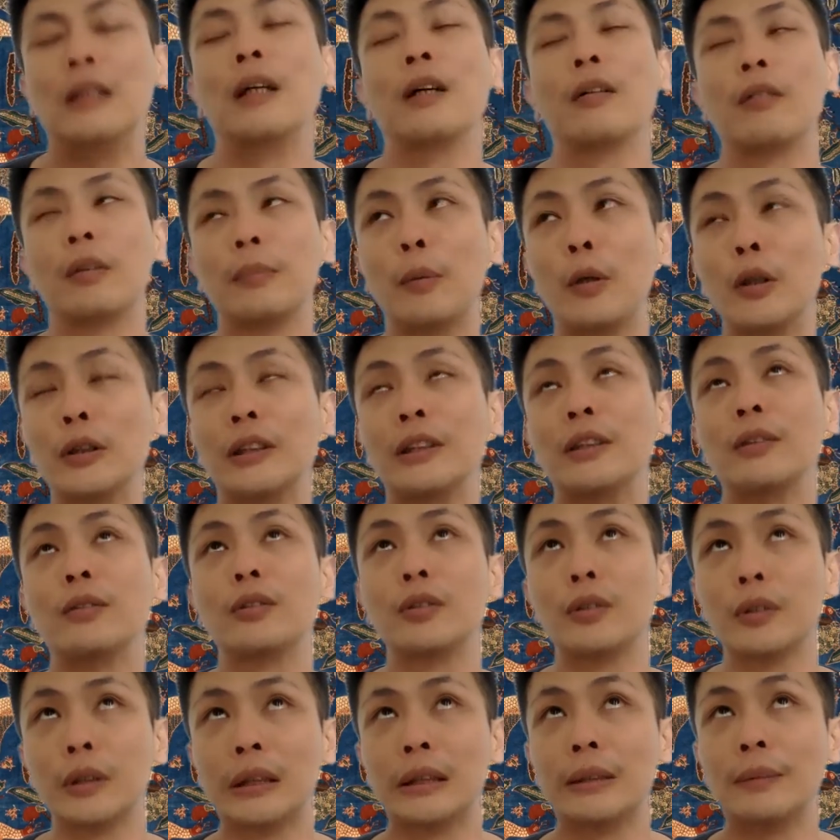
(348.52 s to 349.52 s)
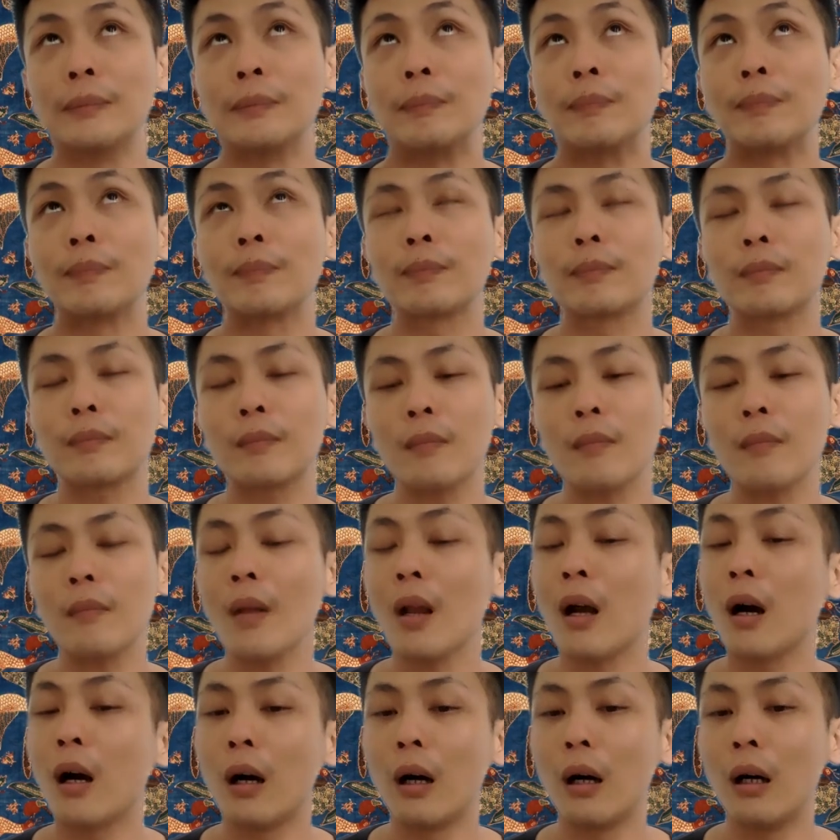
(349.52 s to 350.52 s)
repository
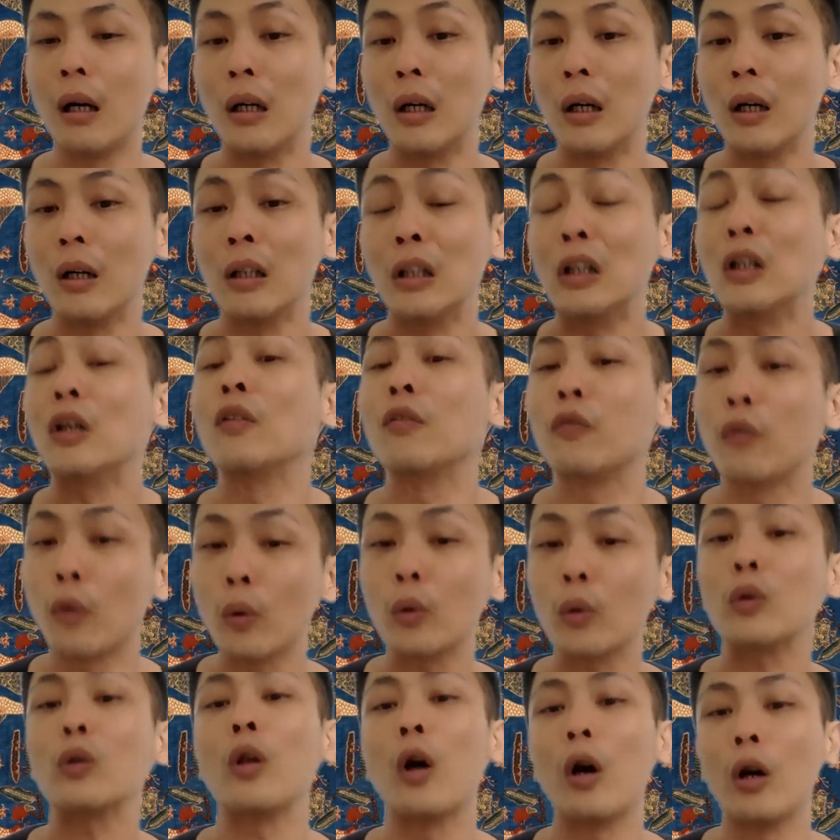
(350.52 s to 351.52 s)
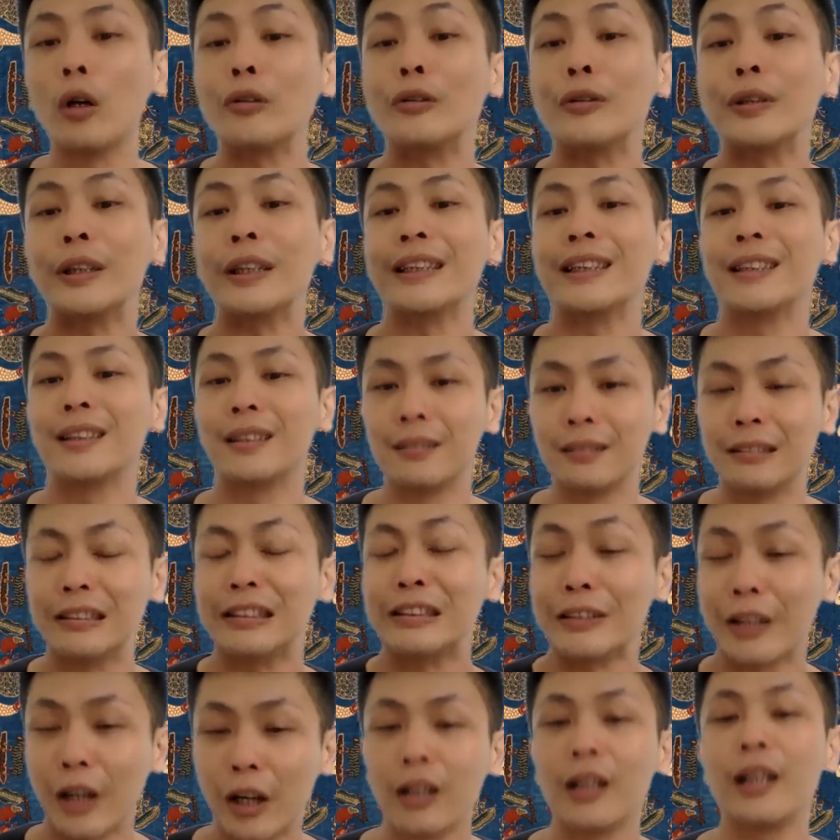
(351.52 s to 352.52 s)
or folkloric
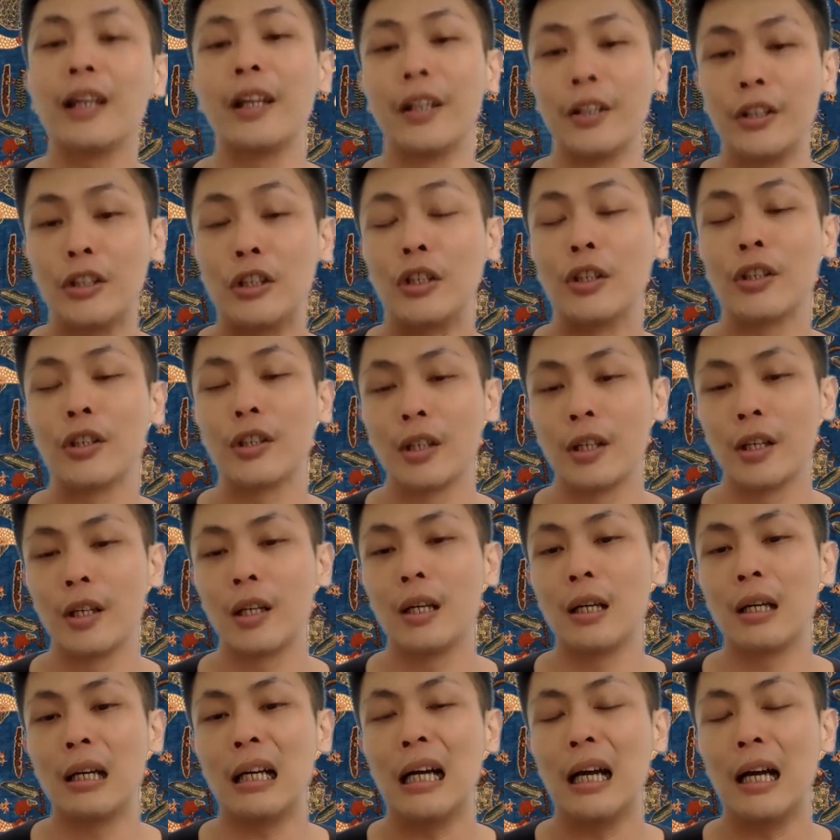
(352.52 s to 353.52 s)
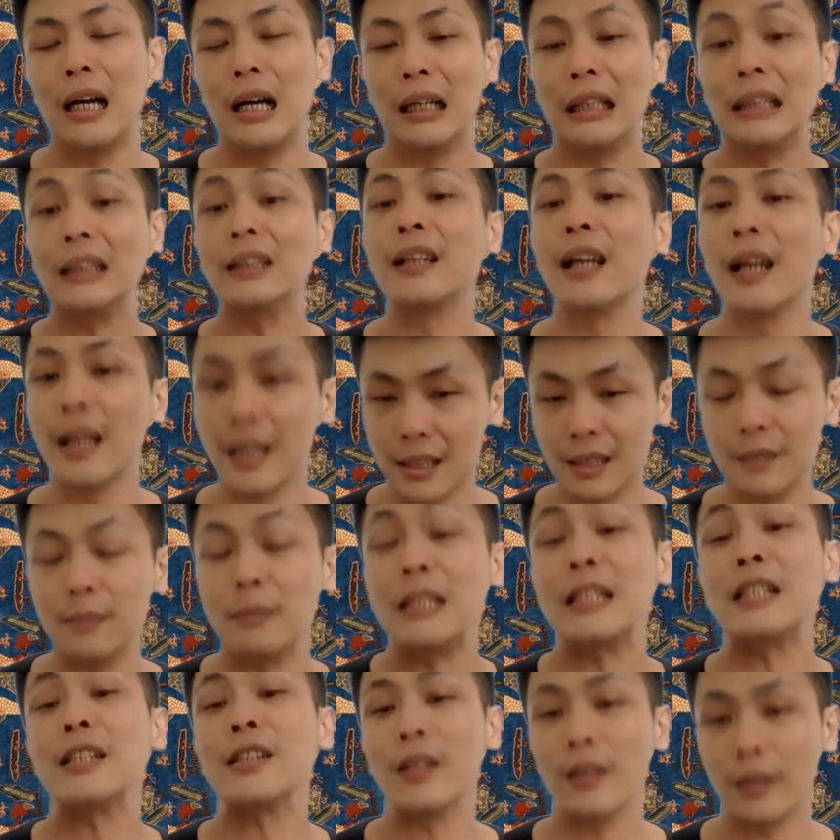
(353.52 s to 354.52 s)
knowledge that has
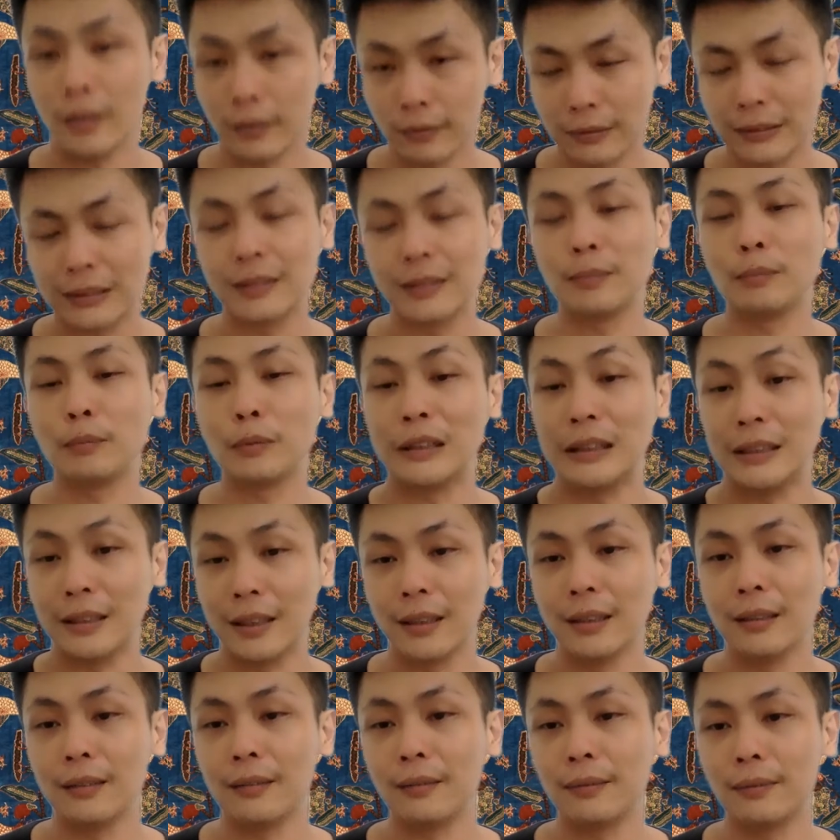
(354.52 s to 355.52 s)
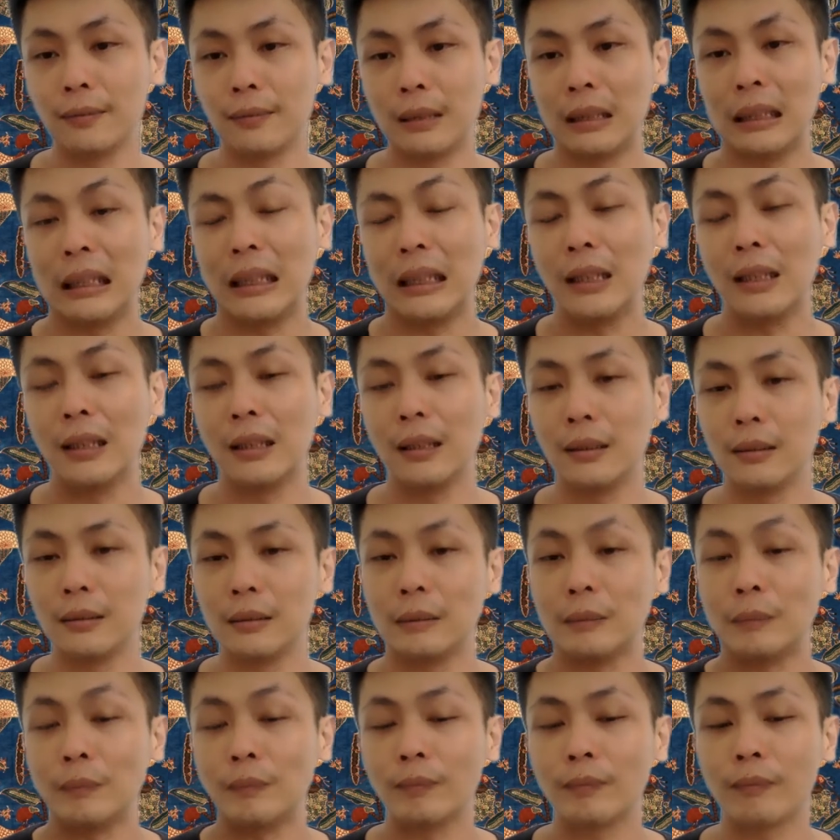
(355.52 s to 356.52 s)
been sort of like preserved
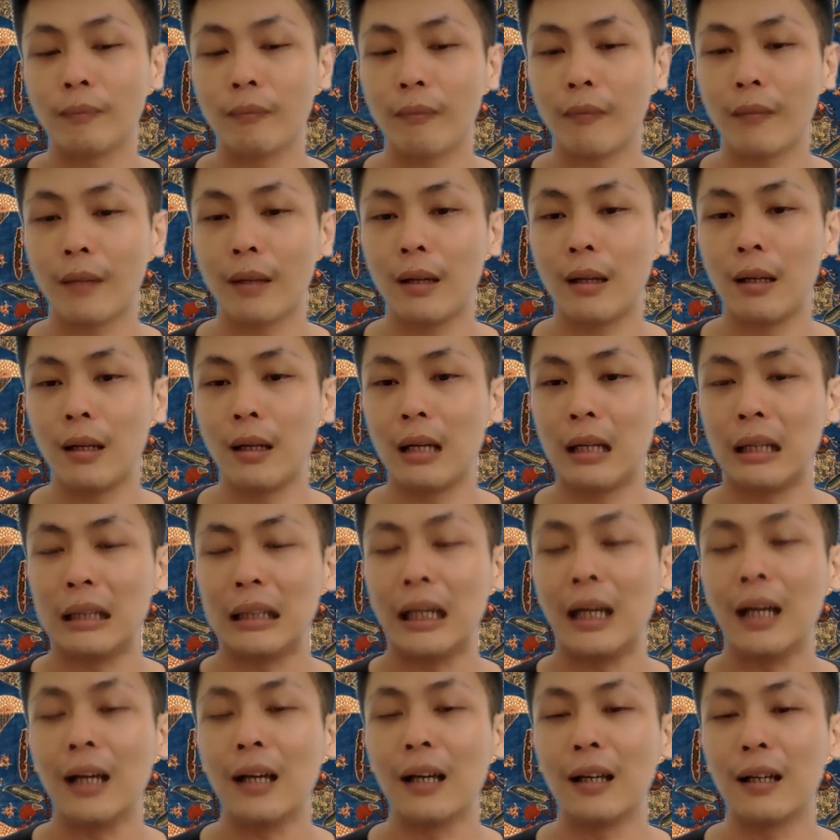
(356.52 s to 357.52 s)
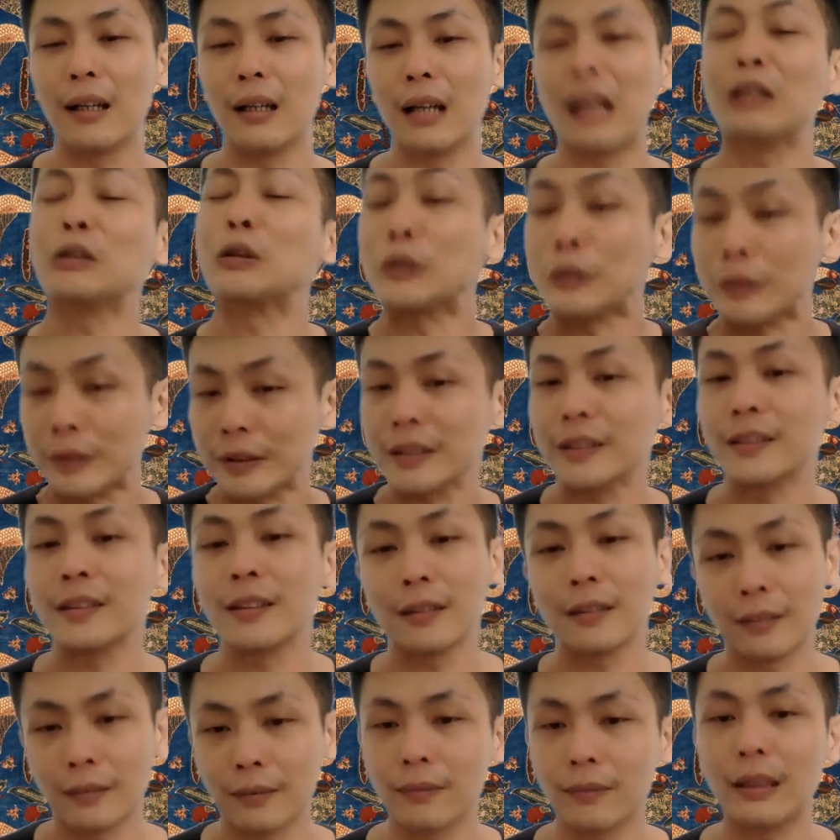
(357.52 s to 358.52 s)
out of this
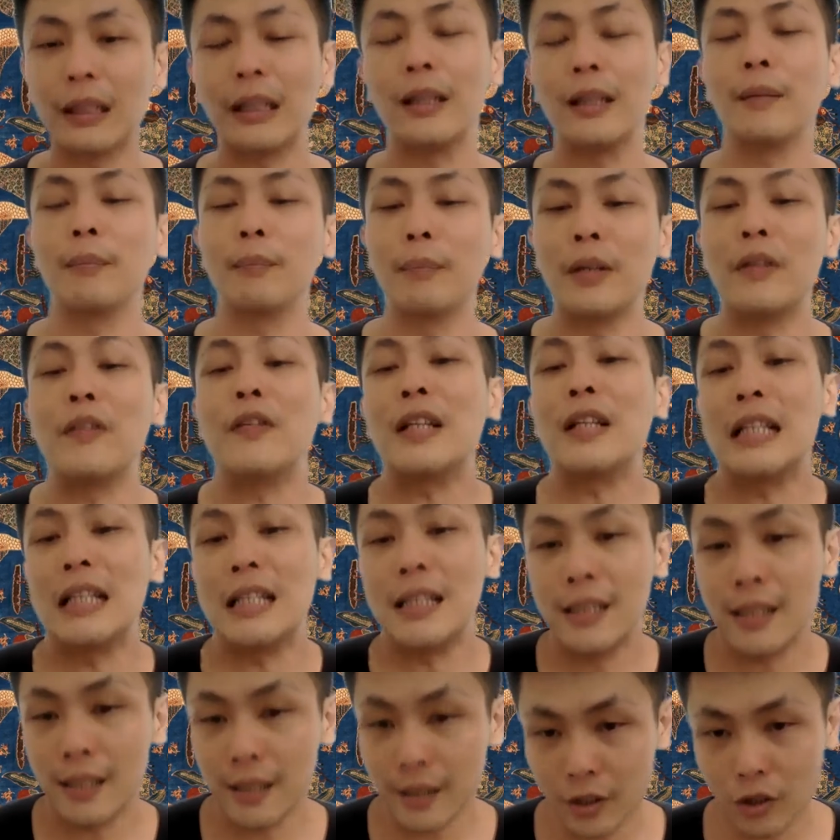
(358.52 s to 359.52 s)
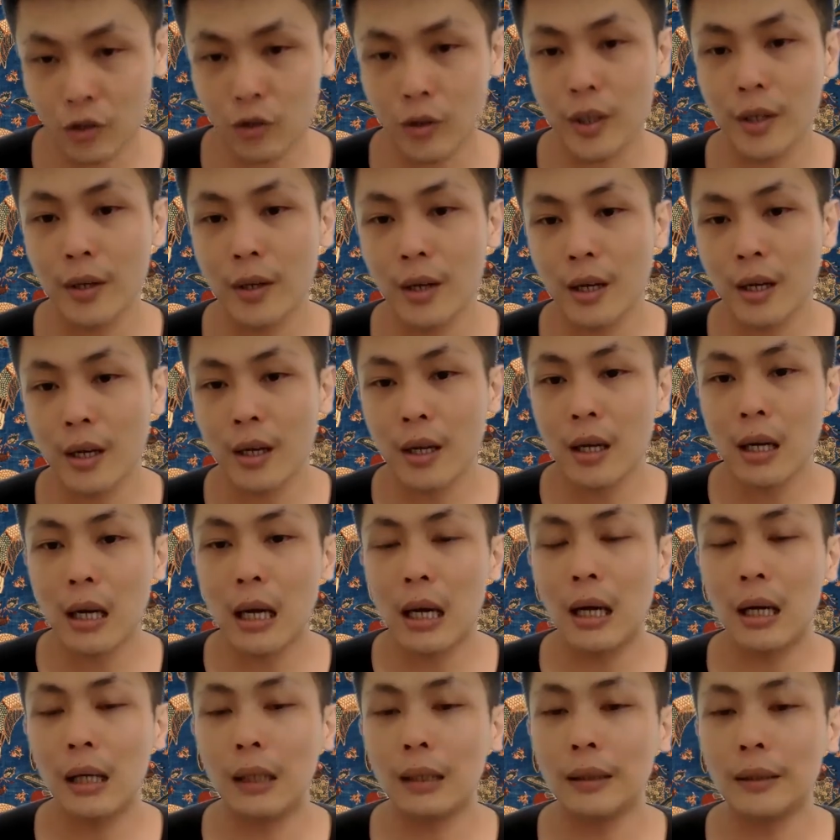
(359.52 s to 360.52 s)
sort of like imperialist history.
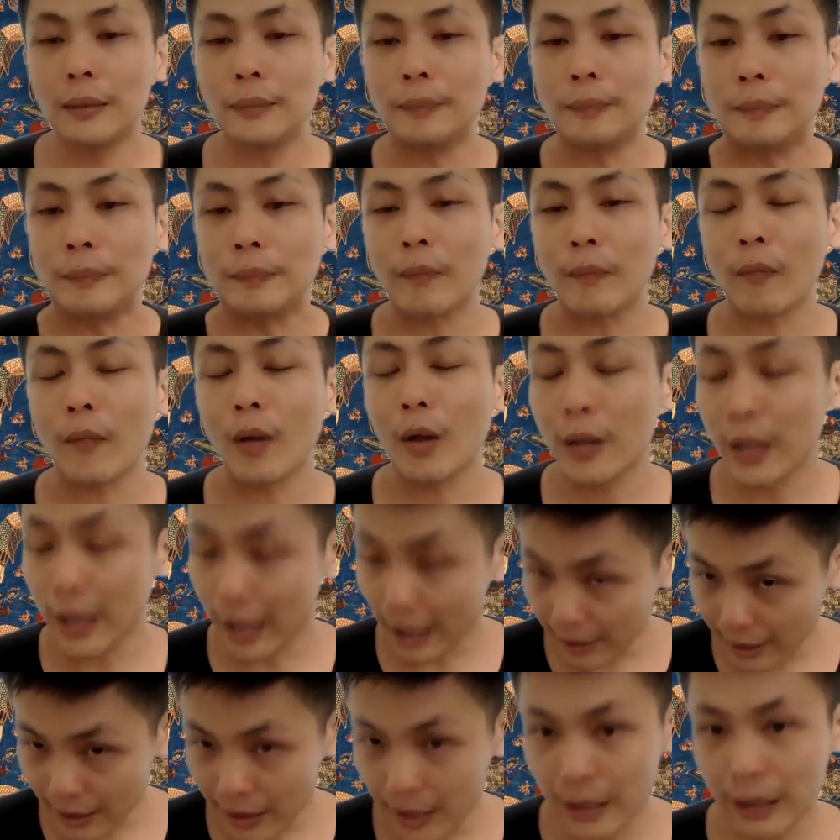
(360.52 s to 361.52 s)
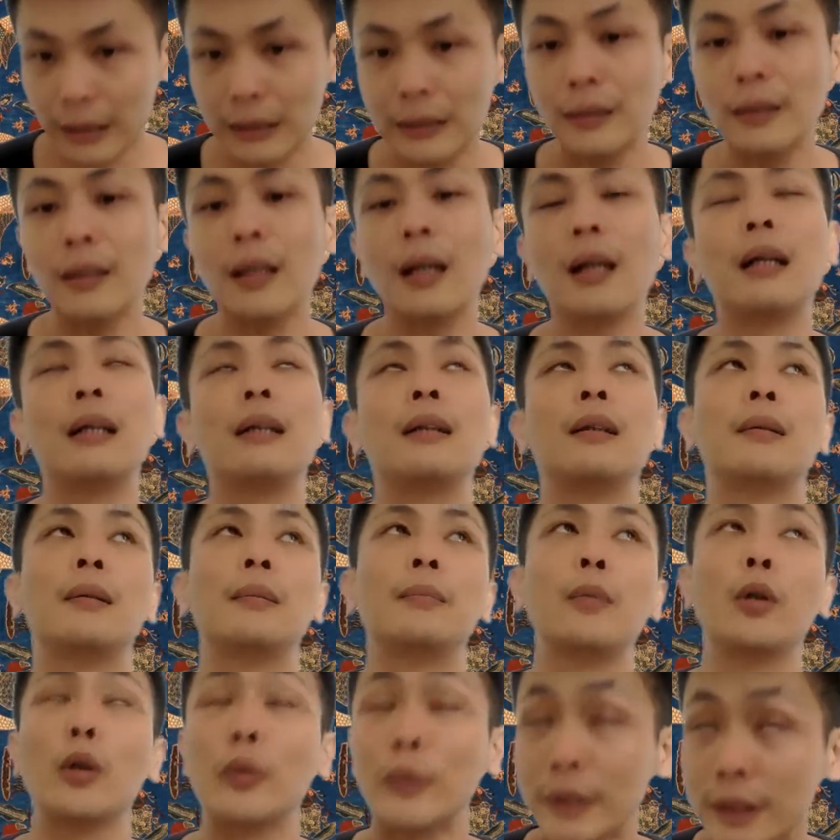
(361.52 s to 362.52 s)
On the other hand,
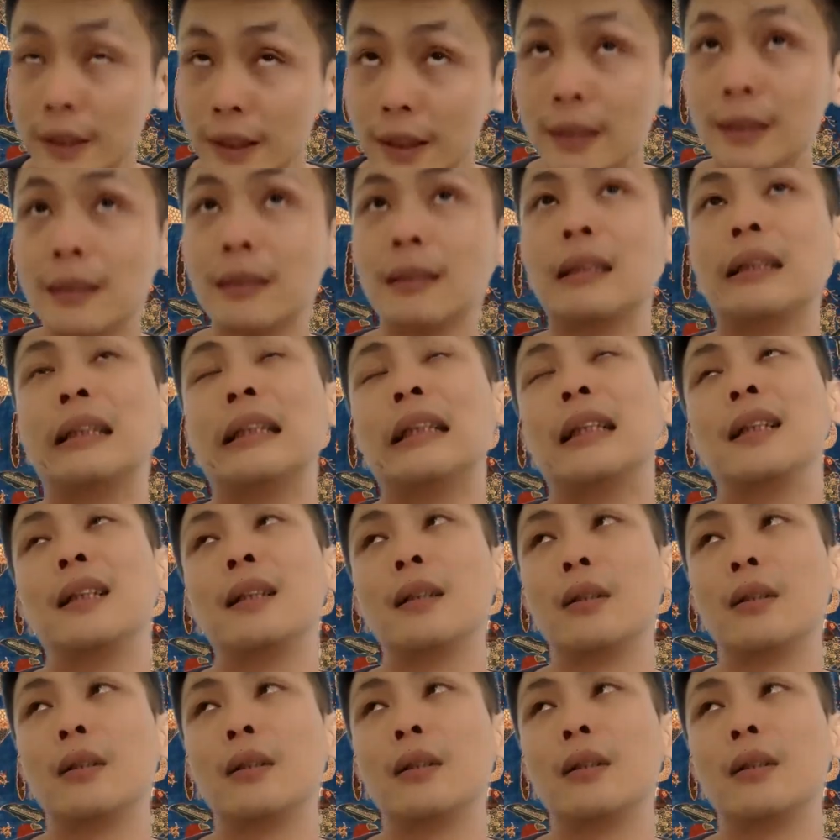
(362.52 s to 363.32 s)
more recently,